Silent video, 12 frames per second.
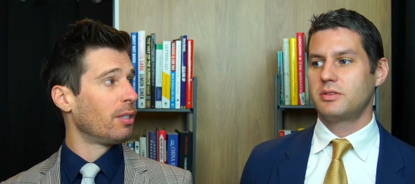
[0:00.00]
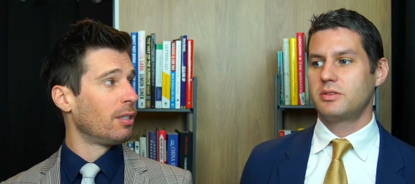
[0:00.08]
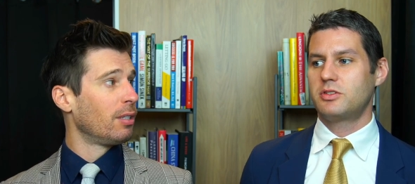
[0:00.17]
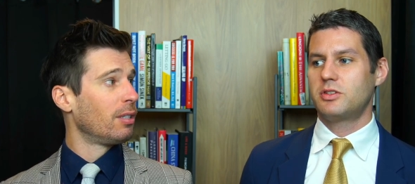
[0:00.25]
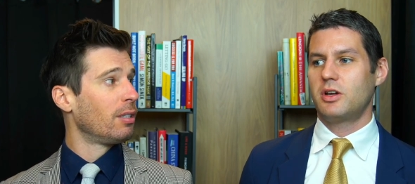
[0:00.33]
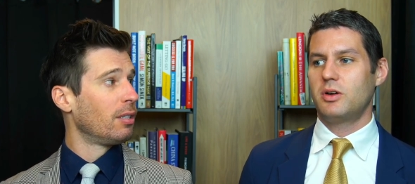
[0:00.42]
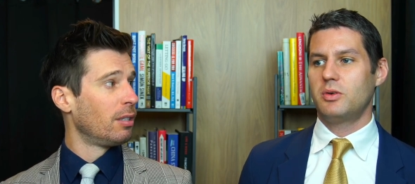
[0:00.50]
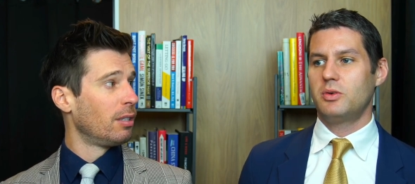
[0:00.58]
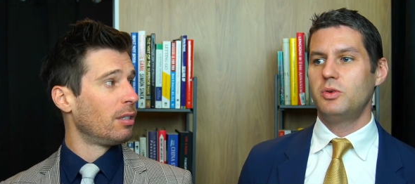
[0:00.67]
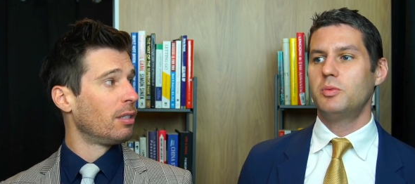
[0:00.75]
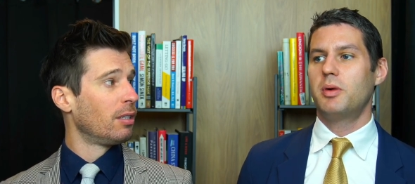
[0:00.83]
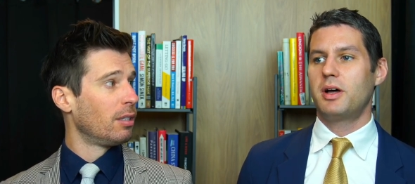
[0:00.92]
Speaker 1: So
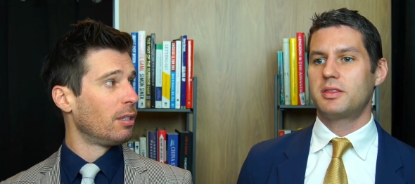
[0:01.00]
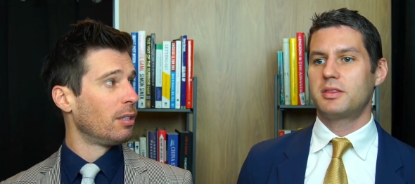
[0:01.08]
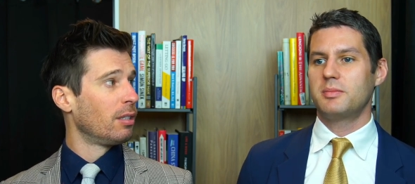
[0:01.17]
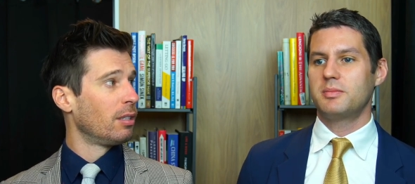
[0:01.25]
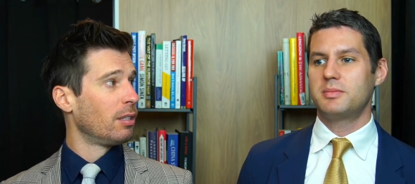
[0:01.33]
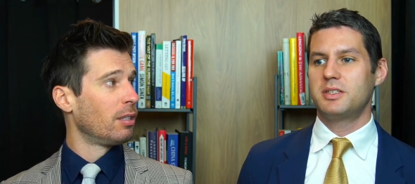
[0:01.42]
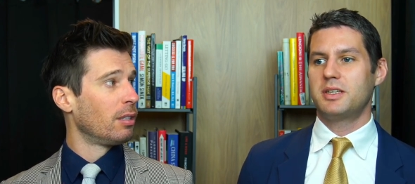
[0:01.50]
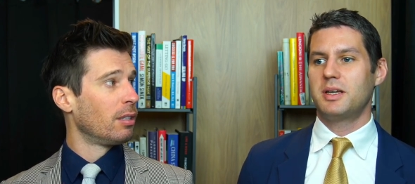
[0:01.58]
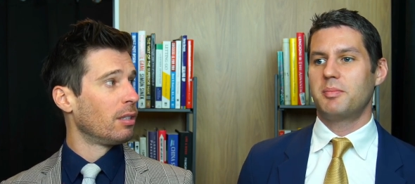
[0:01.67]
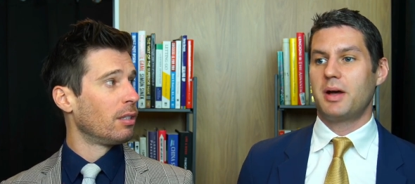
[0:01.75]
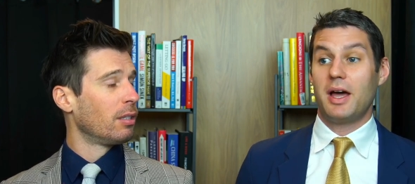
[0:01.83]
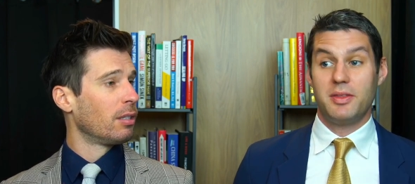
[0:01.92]
who bought them? Did they
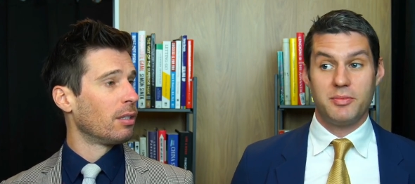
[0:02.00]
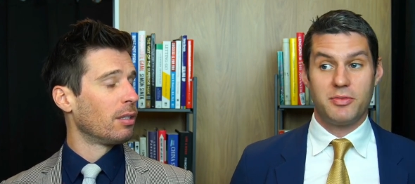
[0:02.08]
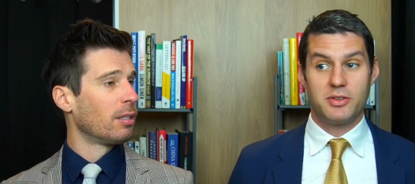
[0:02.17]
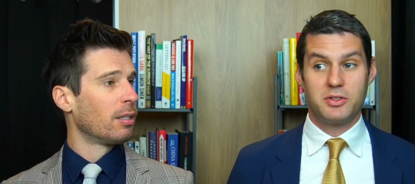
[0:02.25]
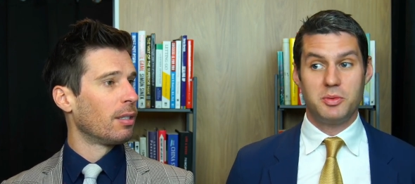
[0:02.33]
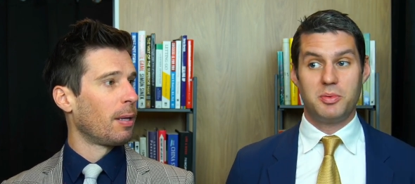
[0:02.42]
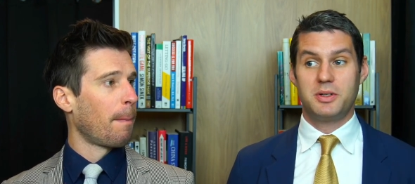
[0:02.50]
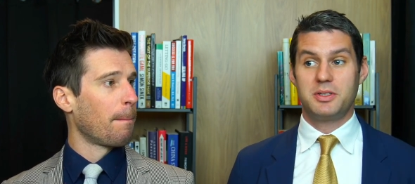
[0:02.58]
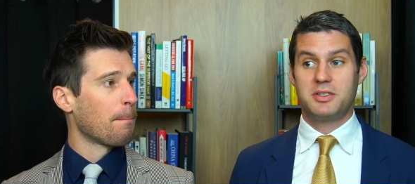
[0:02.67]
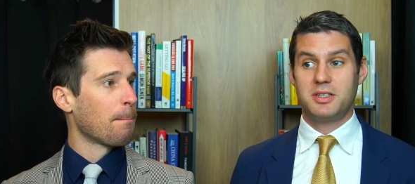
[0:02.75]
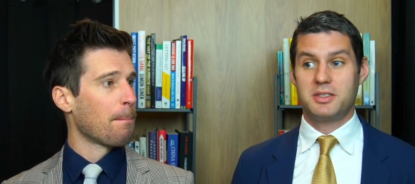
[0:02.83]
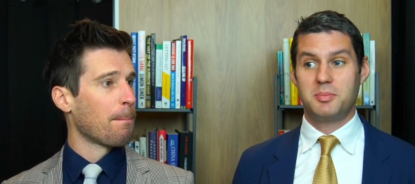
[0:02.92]
buy them for
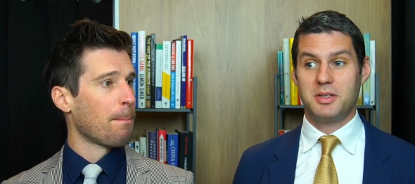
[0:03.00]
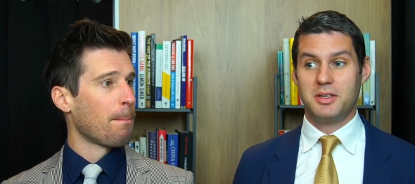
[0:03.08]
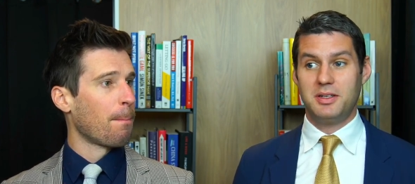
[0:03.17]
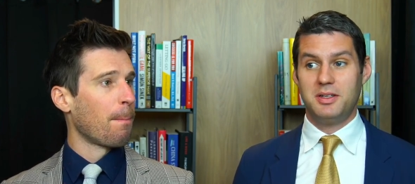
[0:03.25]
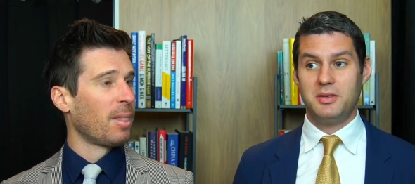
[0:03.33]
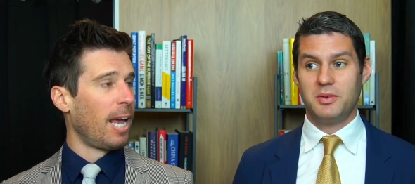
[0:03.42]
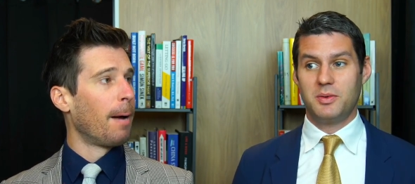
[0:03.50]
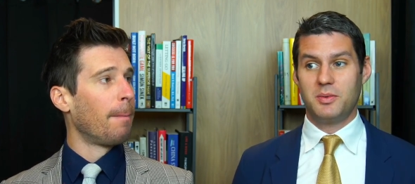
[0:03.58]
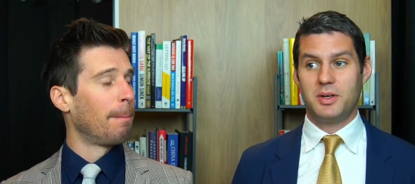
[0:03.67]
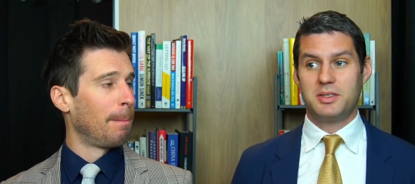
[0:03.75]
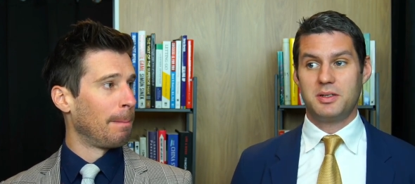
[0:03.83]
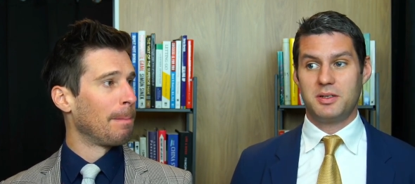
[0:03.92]
2.6 billion? Yeah. Or
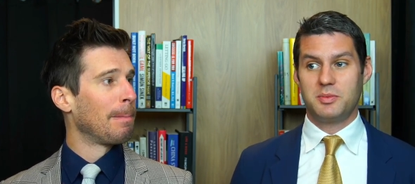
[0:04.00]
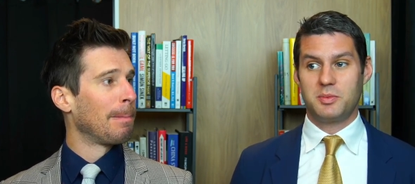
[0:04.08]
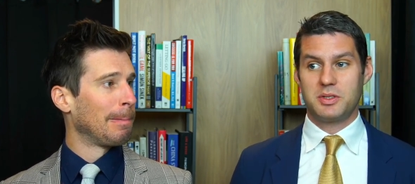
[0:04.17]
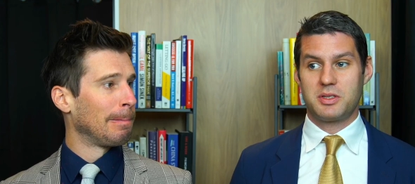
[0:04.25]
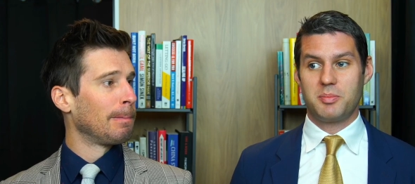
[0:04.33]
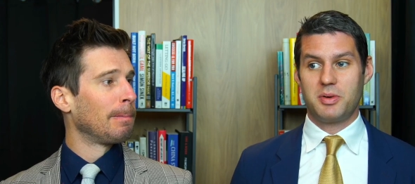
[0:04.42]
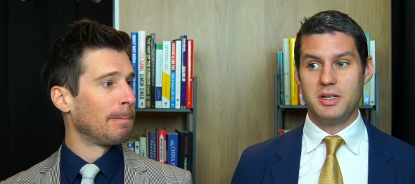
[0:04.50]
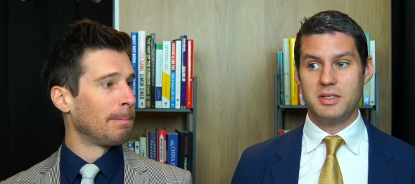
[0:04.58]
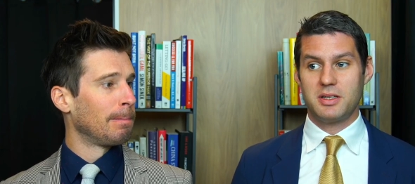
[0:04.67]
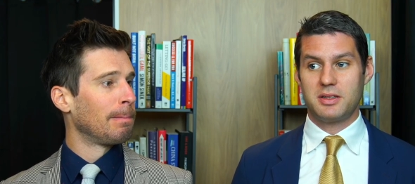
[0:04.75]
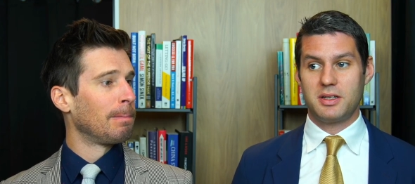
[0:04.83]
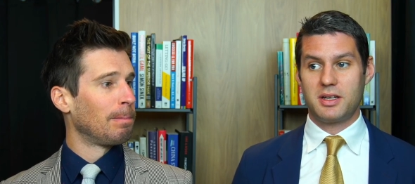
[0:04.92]
what did the, was the price
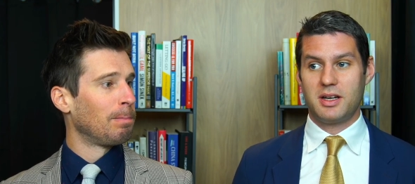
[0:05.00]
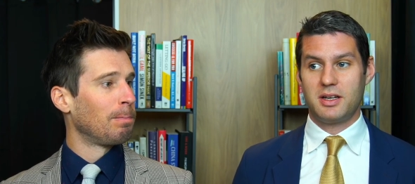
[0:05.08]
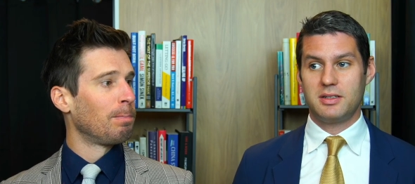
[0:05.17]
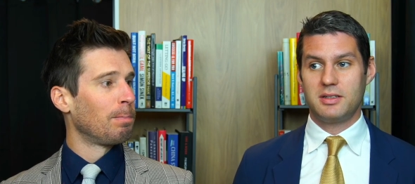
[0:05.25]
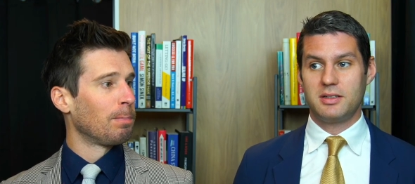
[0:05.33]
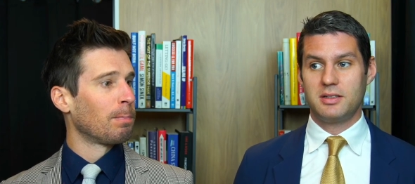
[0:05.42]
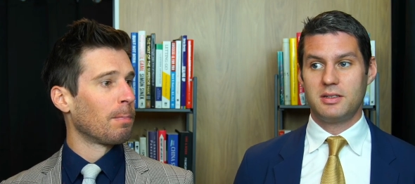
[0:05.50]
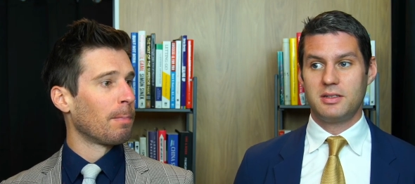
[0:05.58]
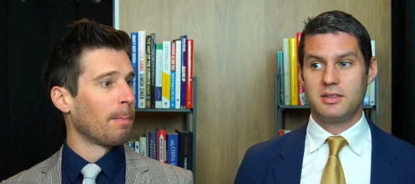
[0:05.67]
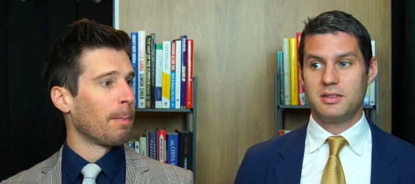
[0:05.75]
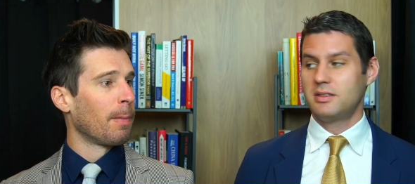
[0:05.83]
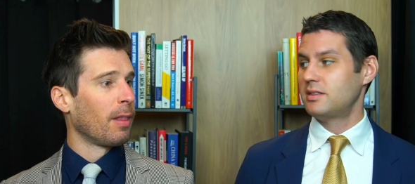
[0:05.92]
that they got?
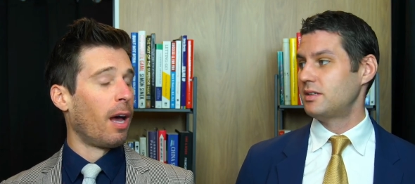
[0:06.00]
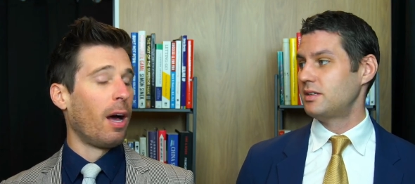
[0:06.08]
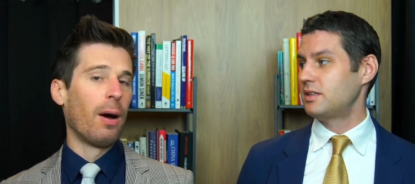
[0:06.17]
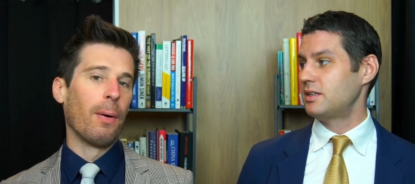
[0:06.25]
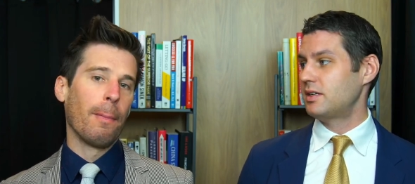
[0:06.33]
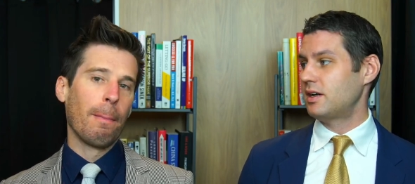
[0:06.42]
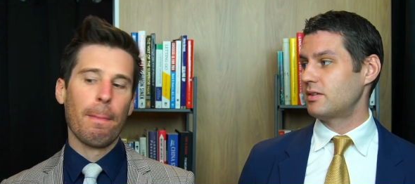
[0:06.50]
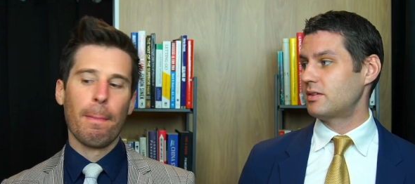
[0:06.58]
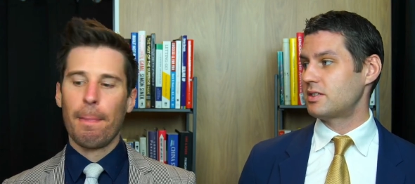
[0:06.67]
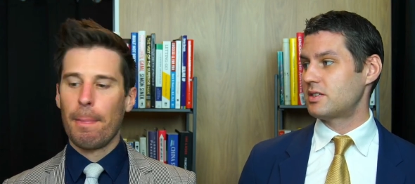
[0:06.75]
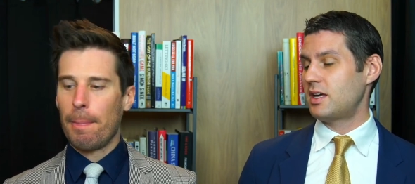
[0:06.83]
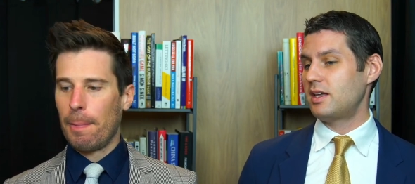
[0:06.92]
Oh, You know,
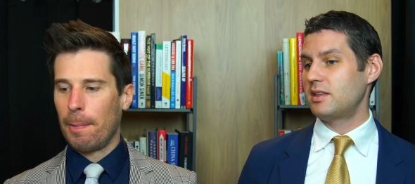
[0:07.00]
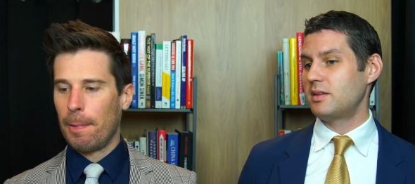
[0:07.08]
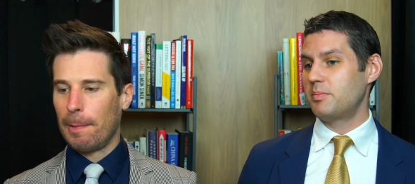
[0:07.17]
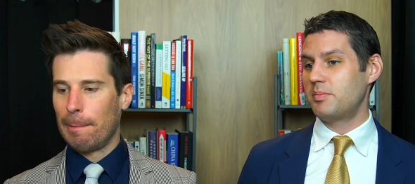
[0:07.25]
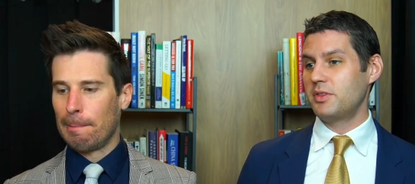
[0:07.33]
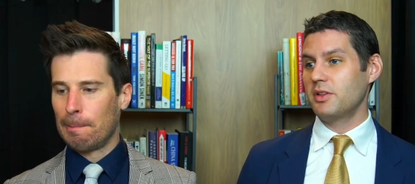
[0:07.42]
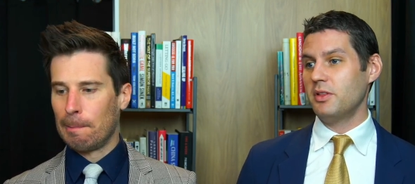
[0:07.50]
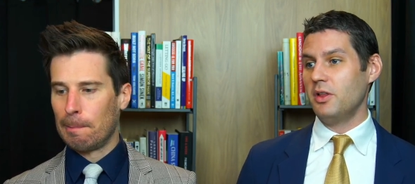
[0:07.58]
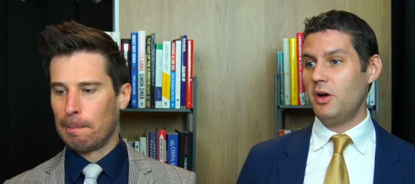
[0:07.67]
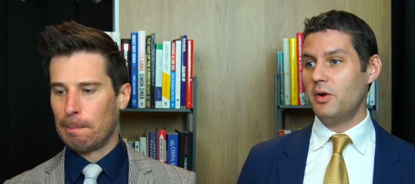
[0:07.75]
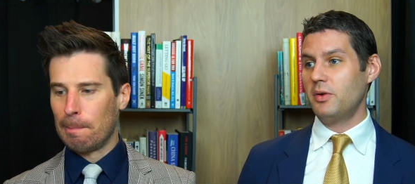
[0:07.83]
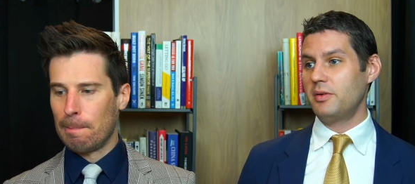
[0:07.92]
because then the the
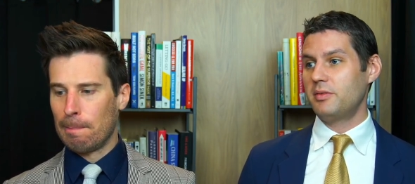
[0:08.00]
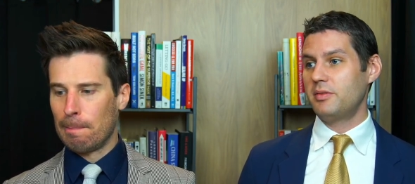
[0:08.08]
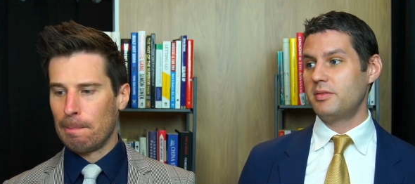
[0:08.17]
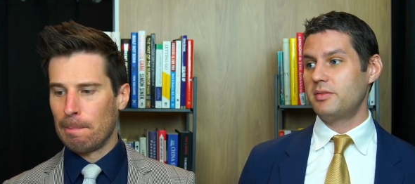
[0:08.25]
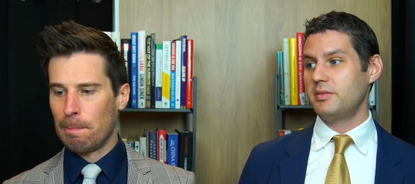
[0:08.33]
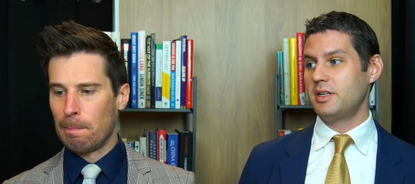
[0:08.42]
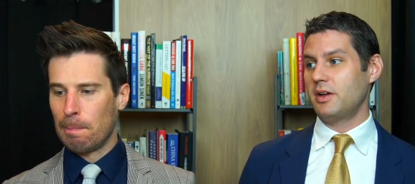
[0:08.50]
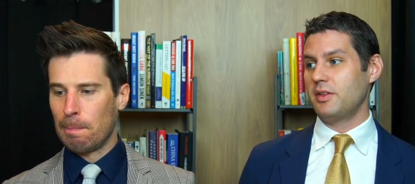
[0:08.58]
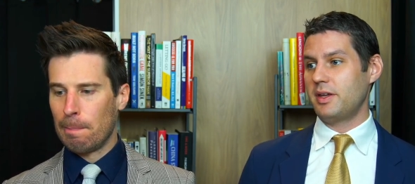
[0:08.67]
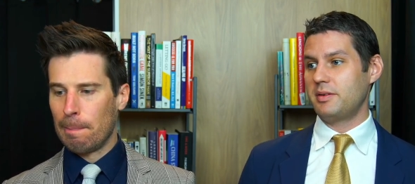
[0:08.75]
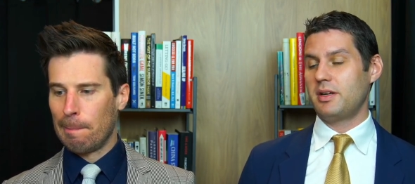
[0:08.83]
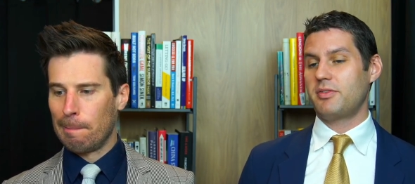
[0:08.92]
loan, you know,
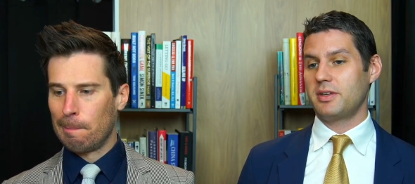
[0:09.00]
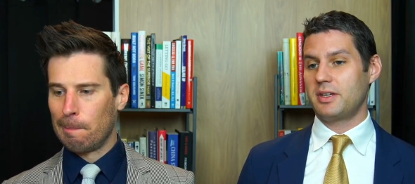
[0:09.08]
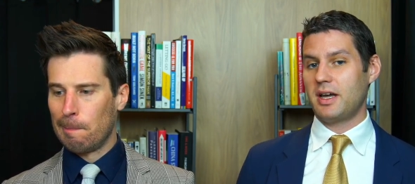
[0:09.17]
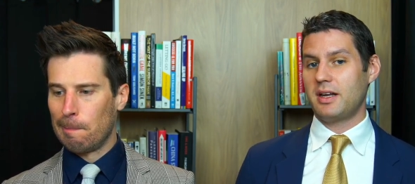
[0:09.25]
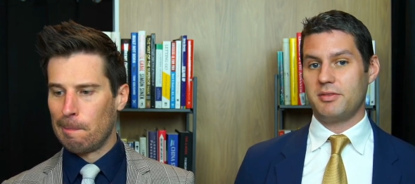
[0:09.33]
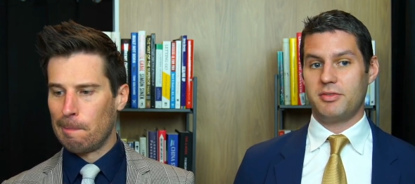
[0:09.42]
they definitely got it